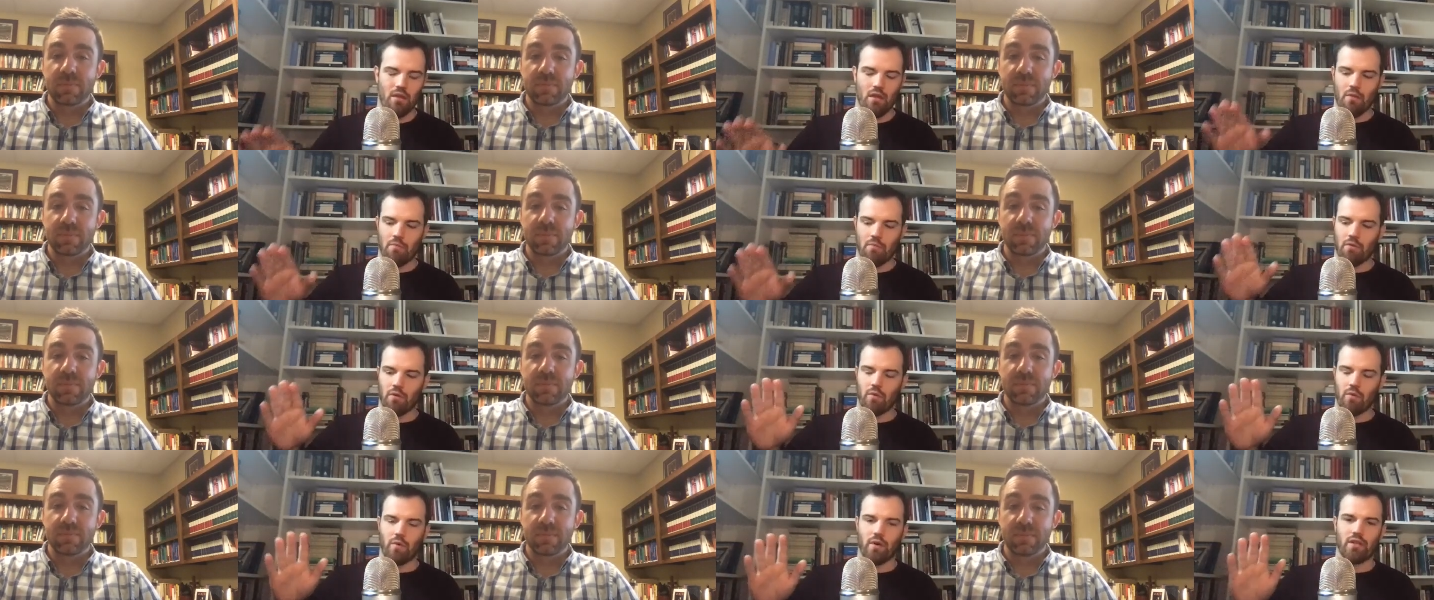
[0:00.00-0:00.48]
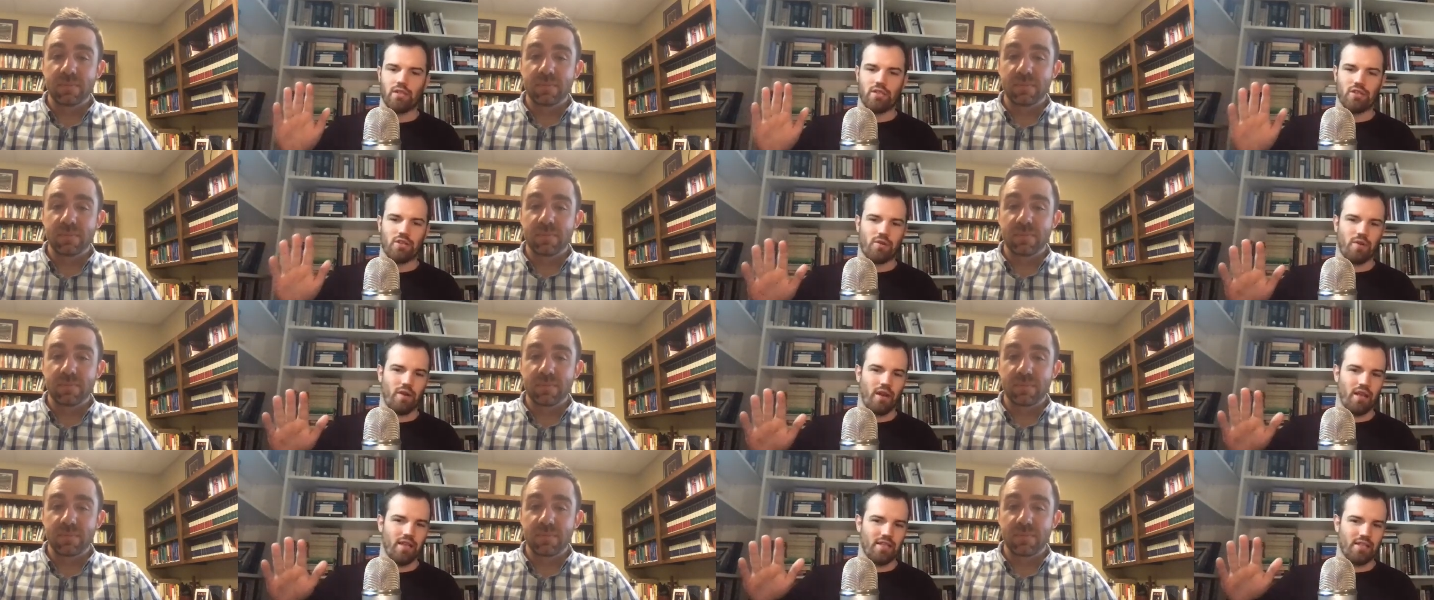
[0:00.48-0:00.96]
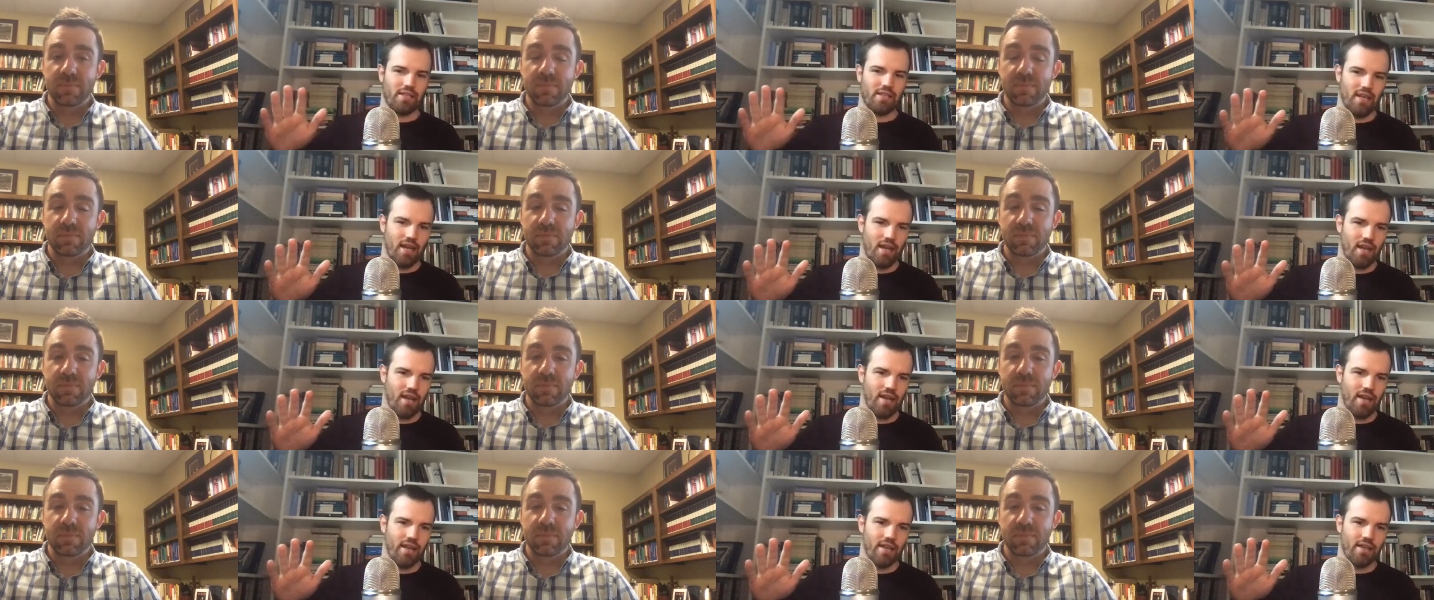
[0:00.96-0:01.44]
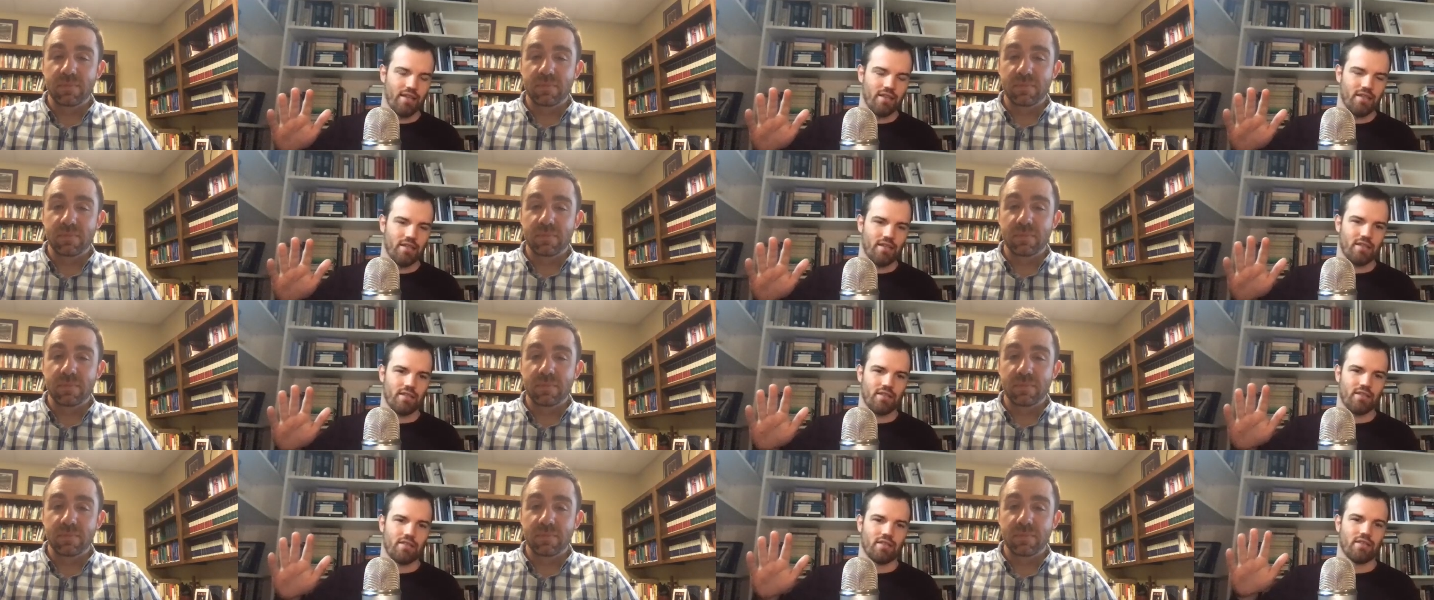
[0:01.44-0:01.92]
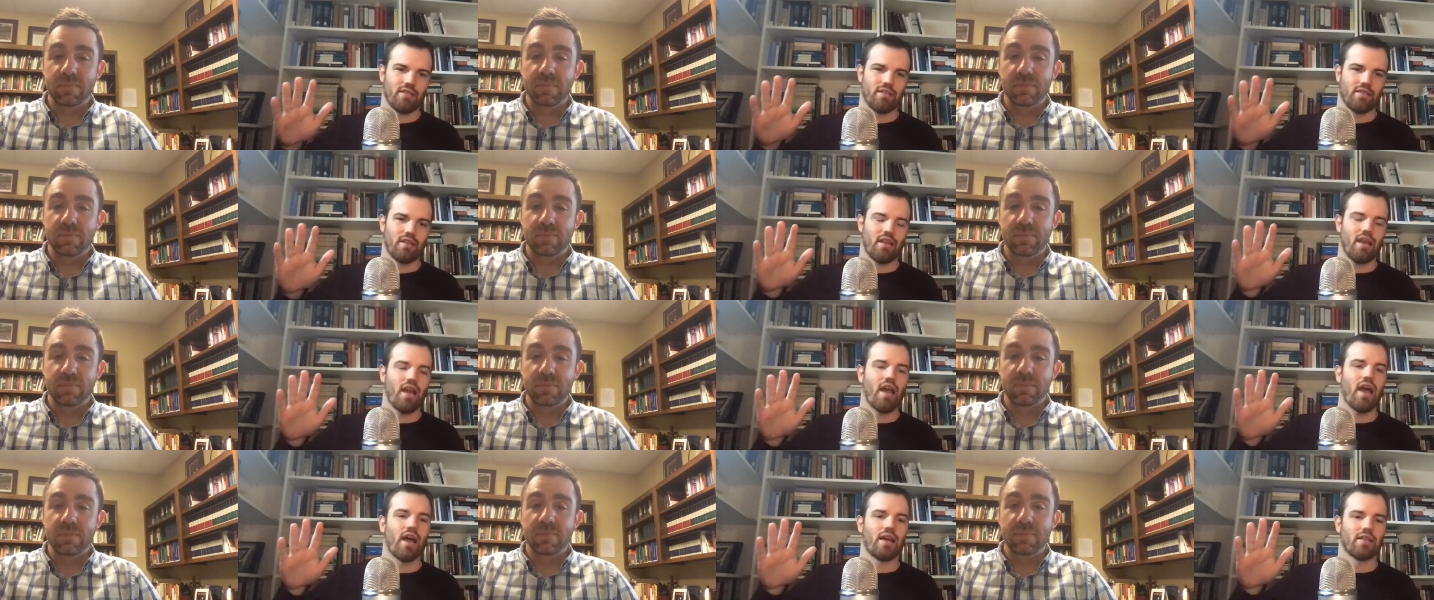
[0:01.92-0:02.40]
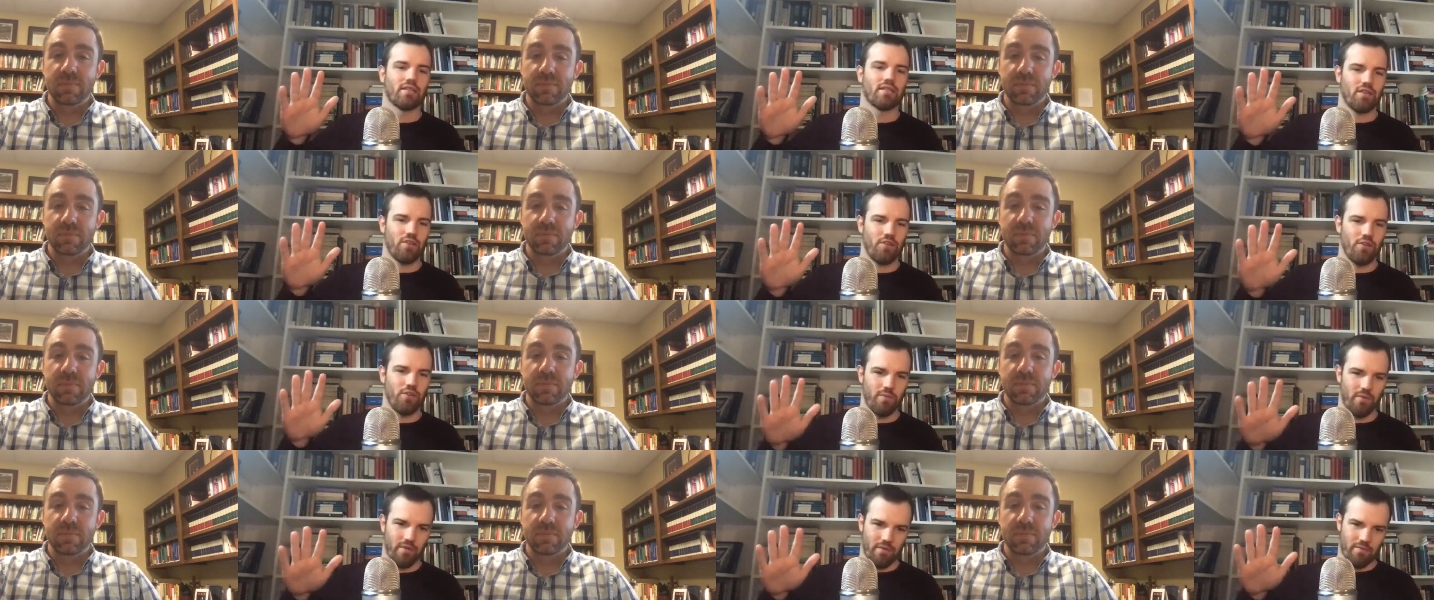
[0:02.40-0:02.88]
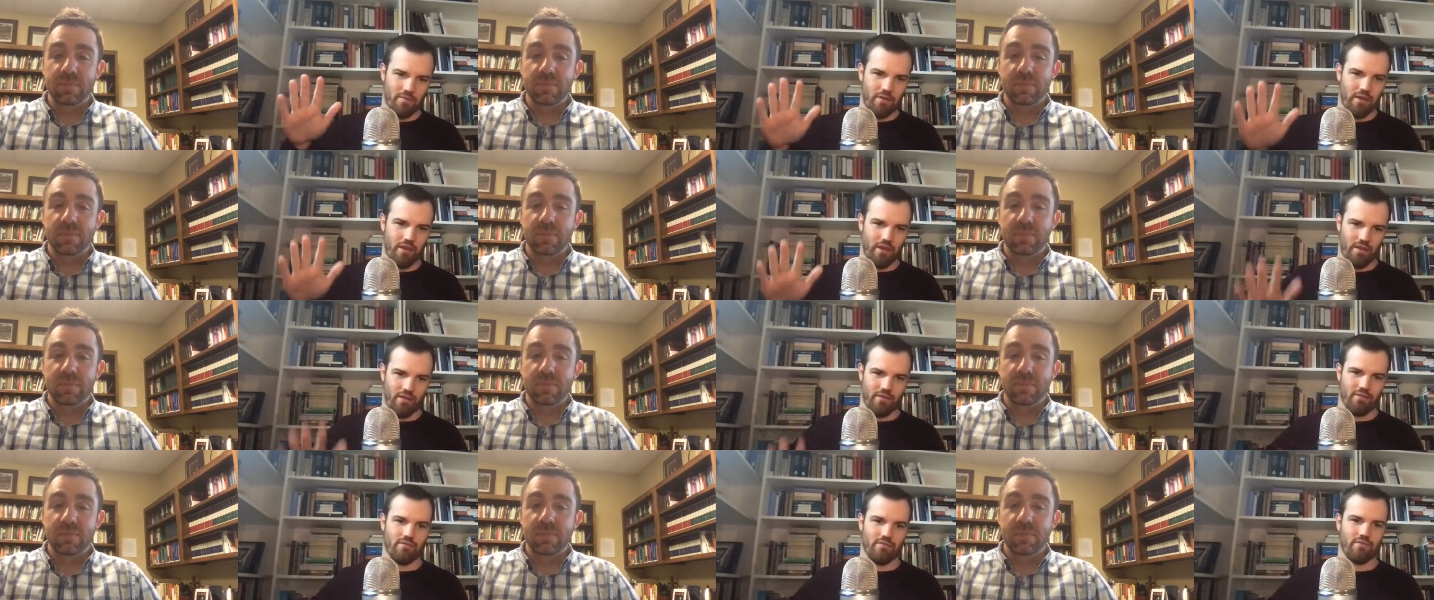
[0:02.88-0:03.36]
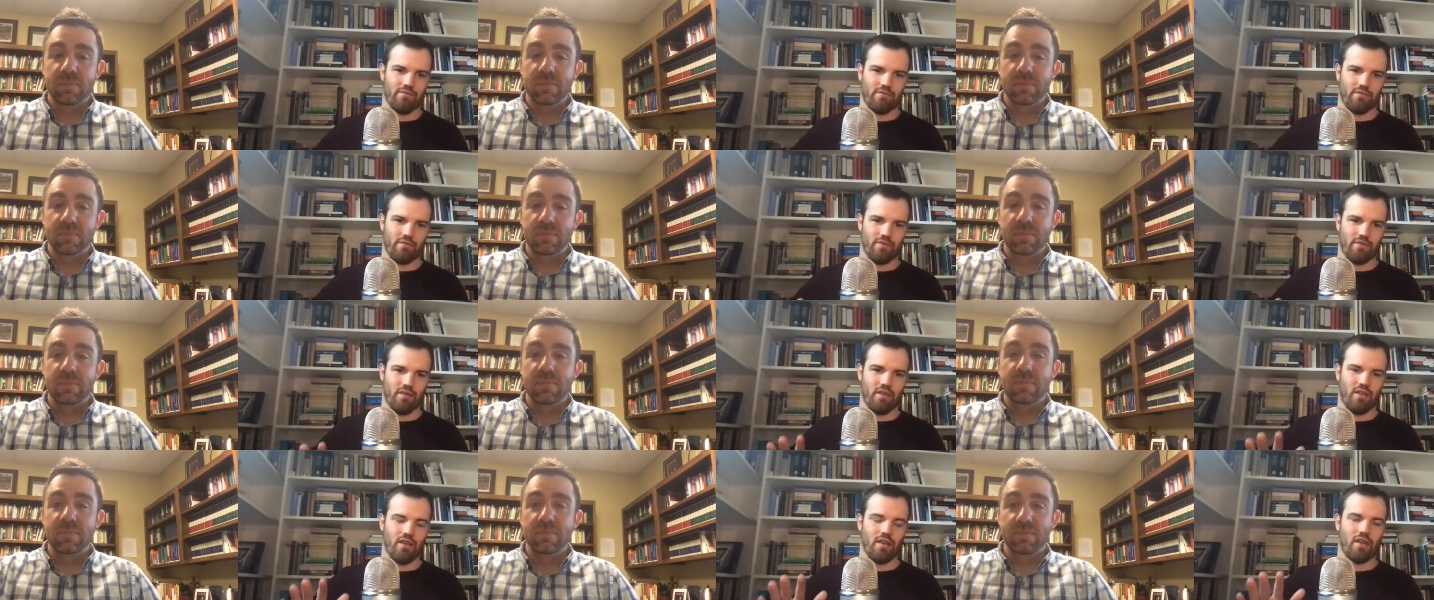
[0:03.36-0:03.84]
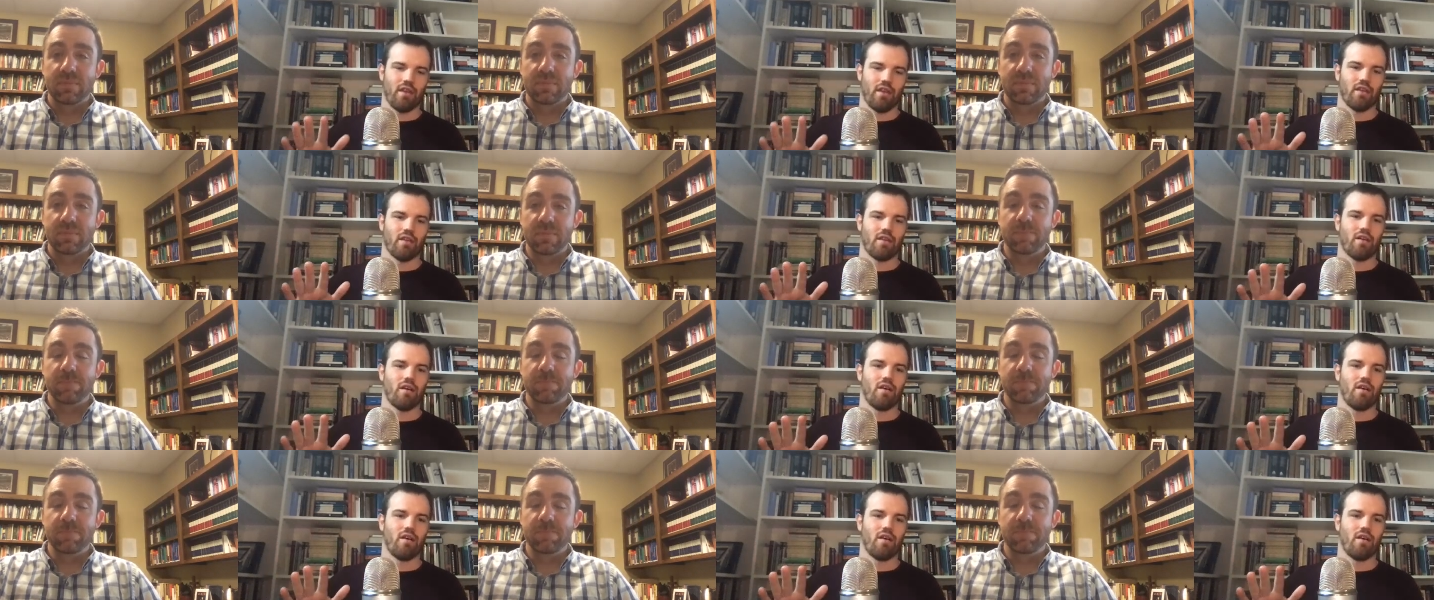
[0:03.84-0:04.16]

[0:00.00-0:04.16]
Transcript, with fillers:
Speaker 1: But once Christ dies as a human being, mm-hmm.